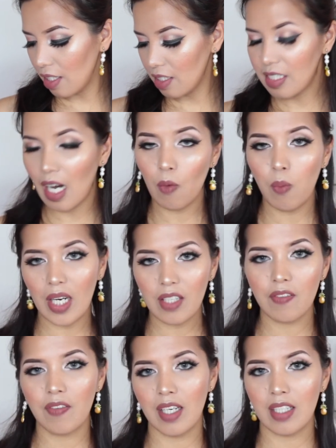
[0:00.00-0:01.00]
yeah, one
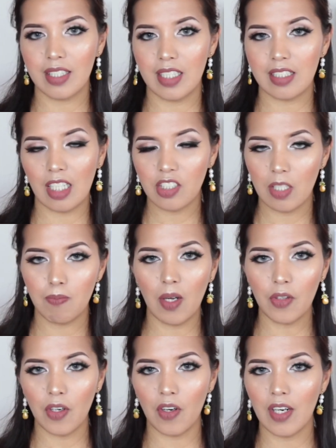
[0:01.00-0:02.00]
of it is actually
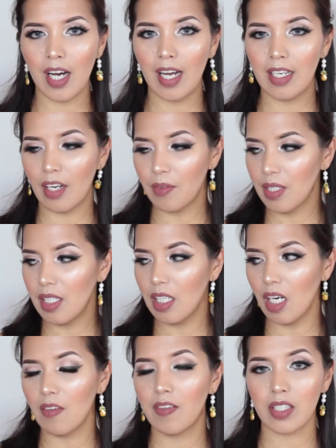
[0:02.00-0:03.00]
Pandora, and I really
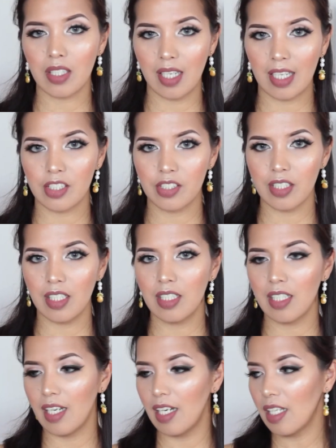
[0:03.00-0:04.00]
love her
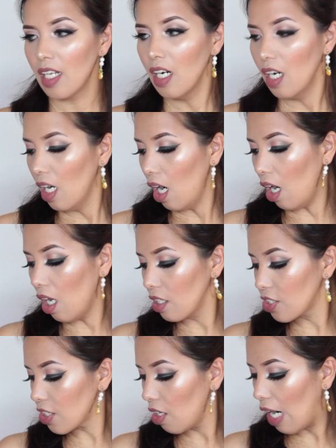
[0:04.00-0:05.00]
collection, and
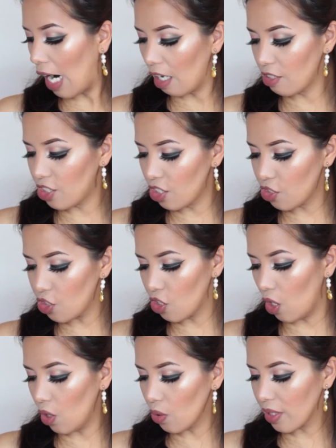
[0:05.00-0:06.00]
also how she
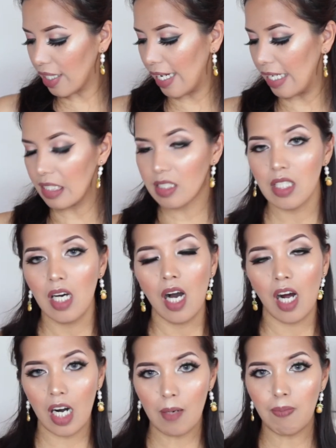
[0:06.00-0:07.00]
showcased
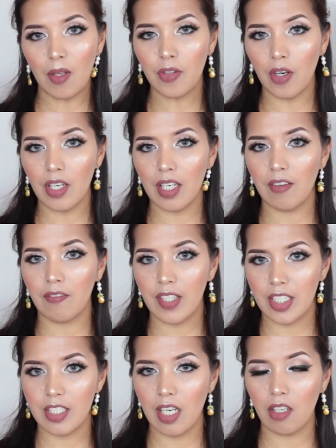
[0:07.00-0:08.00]
her Pandora
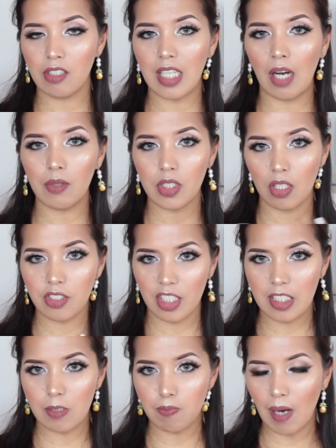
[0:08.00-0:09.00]
videos. I was also
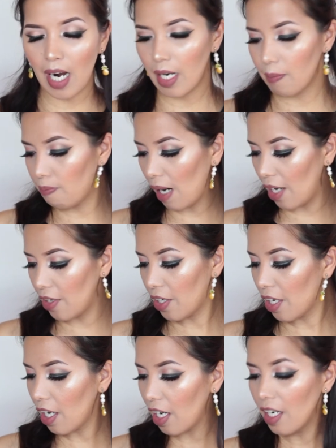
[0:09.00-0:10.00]
inspired by
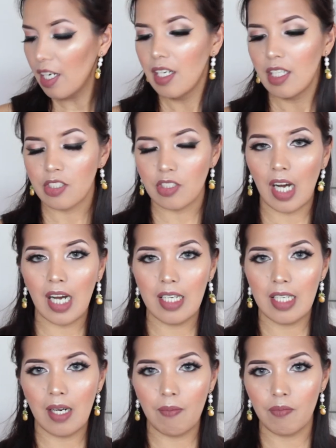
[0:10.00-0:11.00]
her, so I